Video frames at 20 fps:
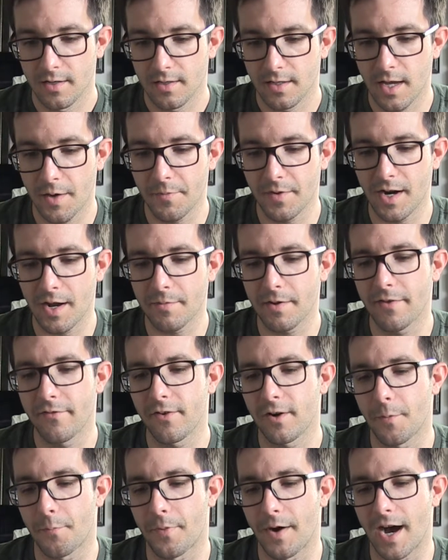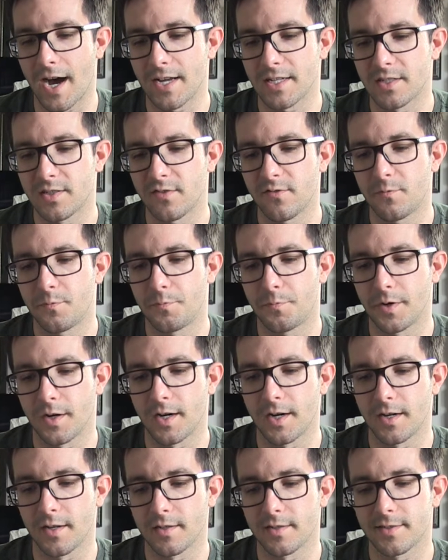Yeah, I mean, I'm giving it a positive,
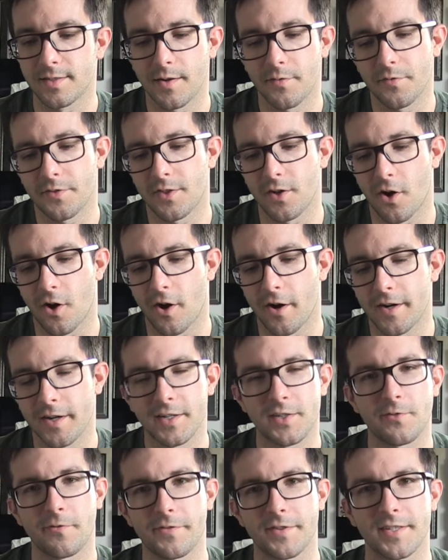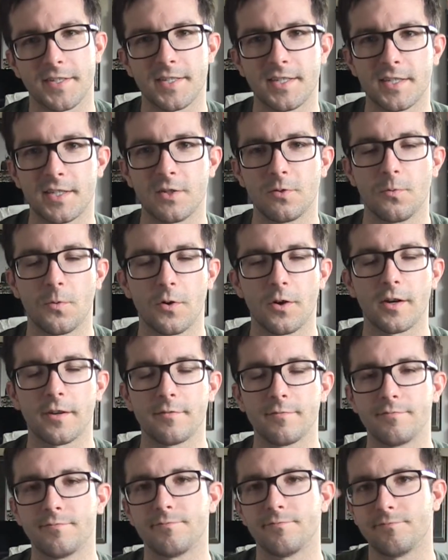but same with the audience with the 61.
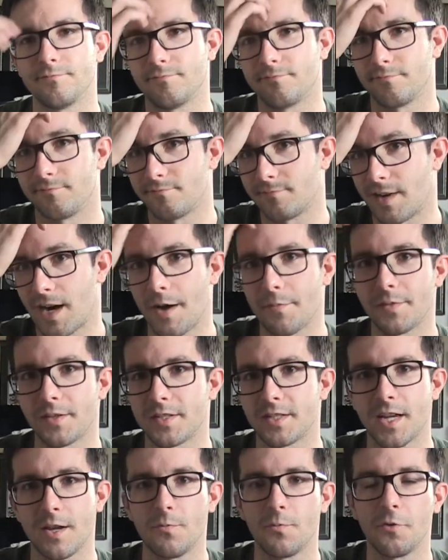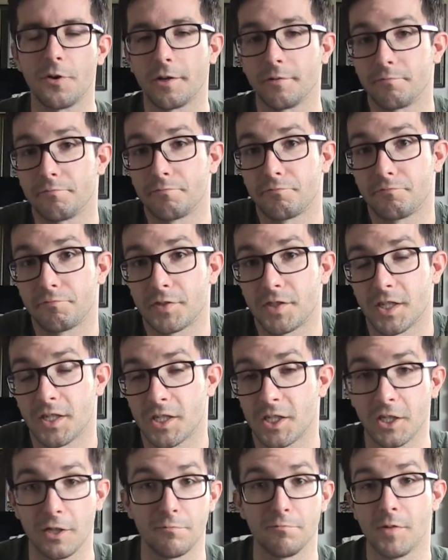I'm the same way,
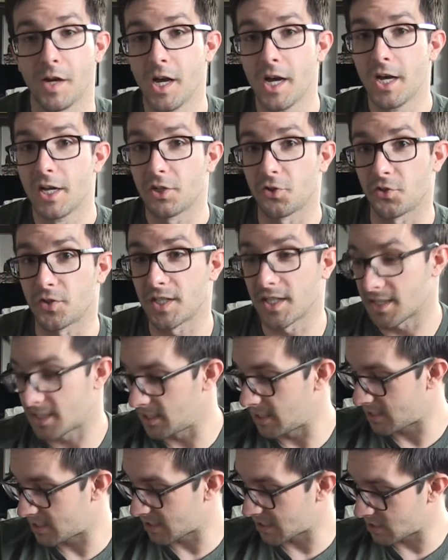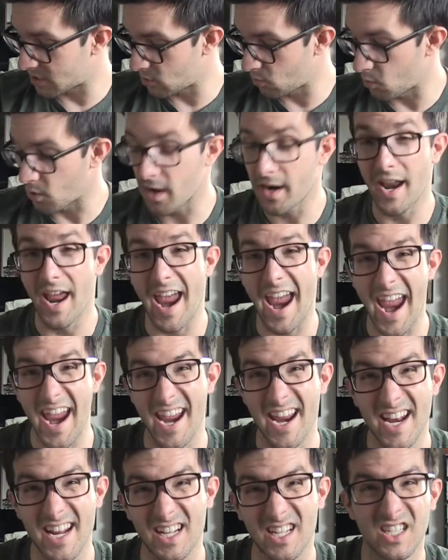60. So 60, 61,
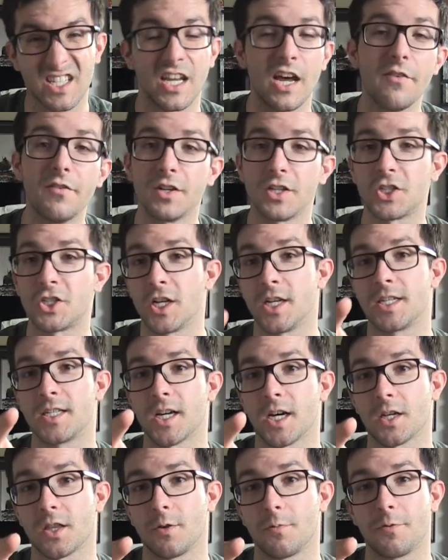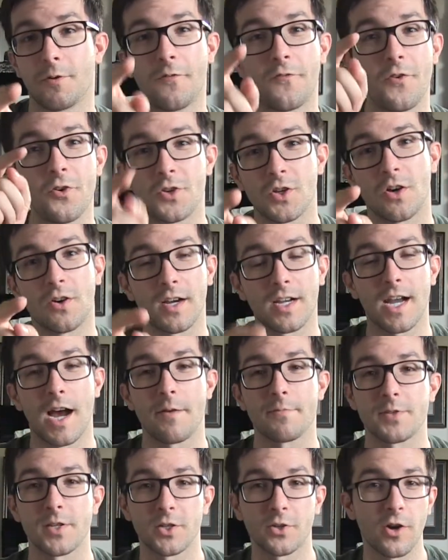87. Chase out the Blue Futon. Like,
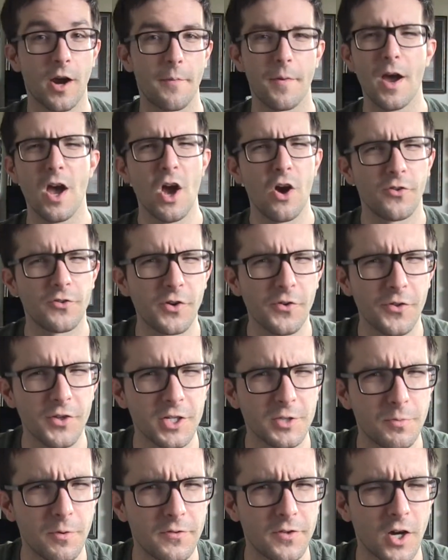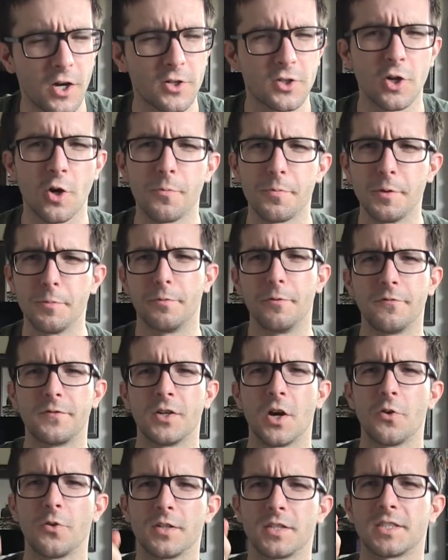comment, subscribe. One other thing is Bluefutontopia,
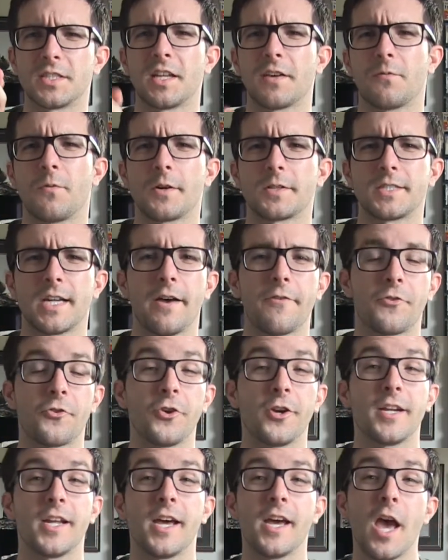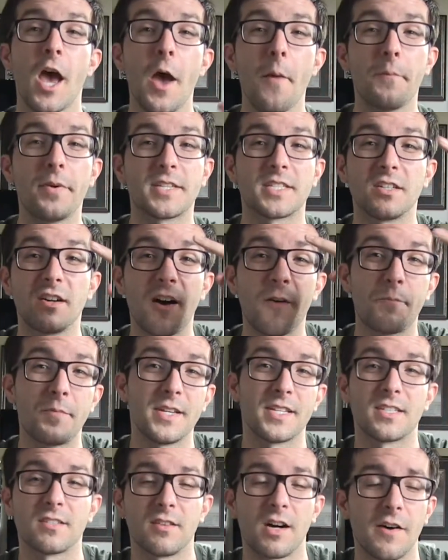Bluefutonians. Thank you for watching. Have a great day. Peace and
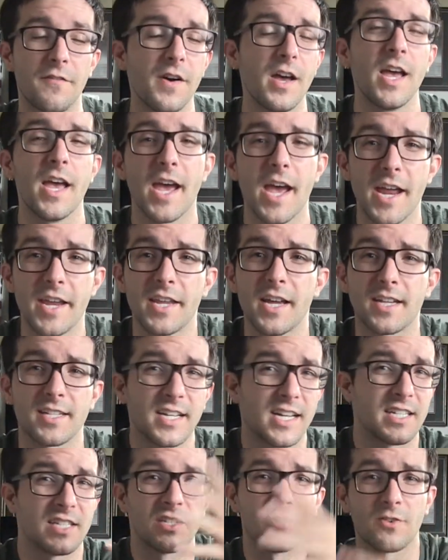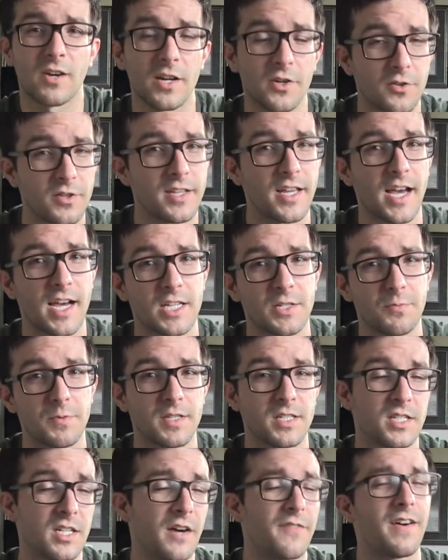love. And yes, I still got to do the X-Men
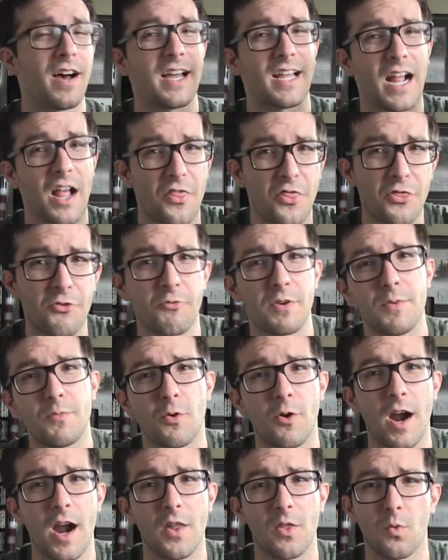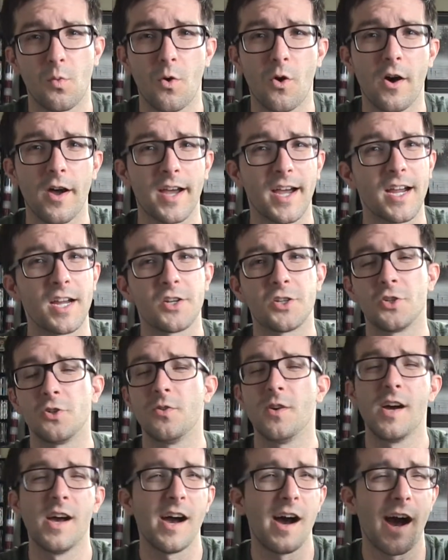stuff. I got 3 more out of the wall I got to do.
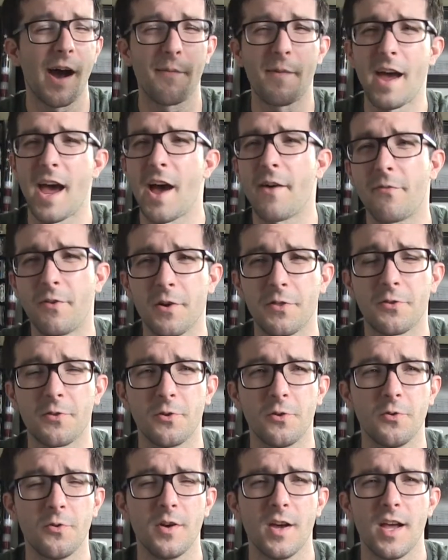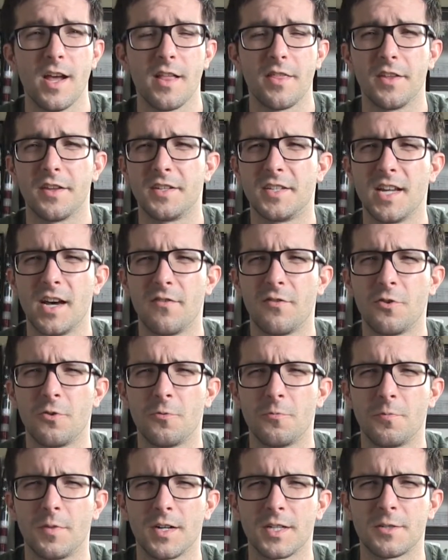I'm halfway through The Devil
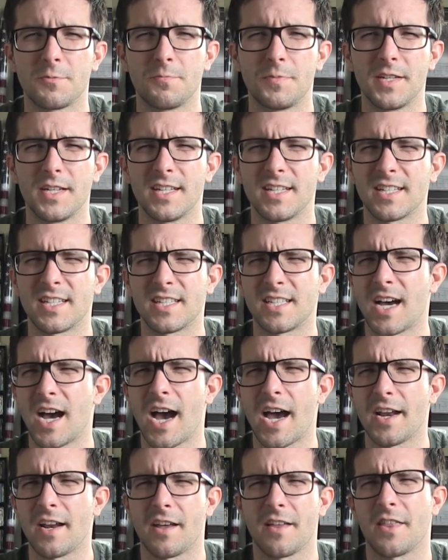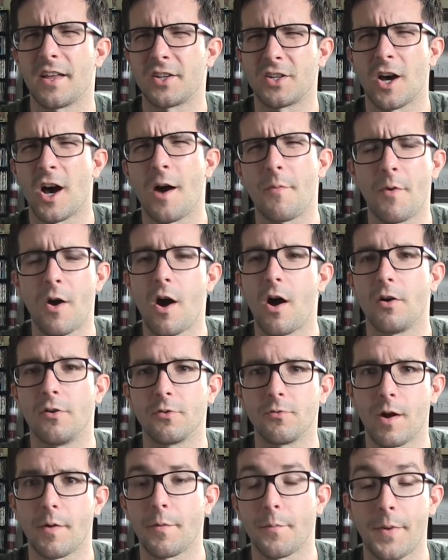Must Be Inside, that Tom Holland,
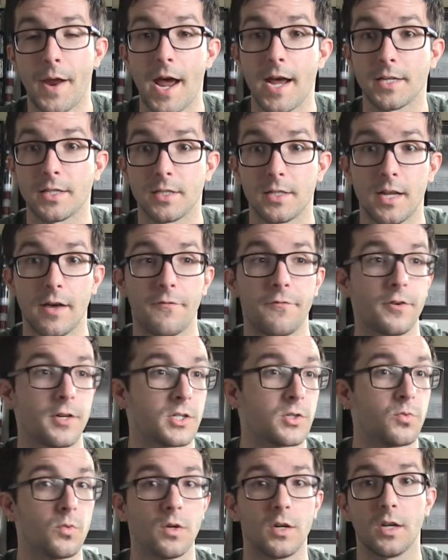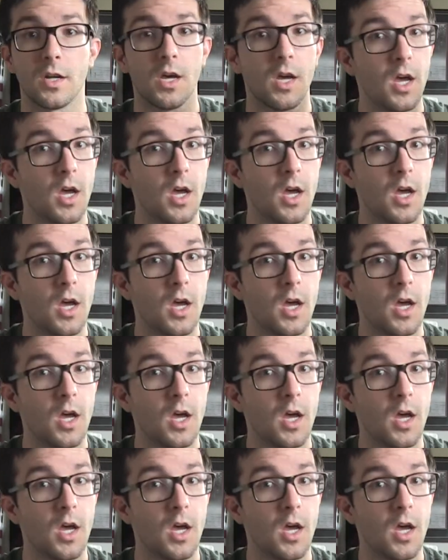Robert Pattinson, Netflix one.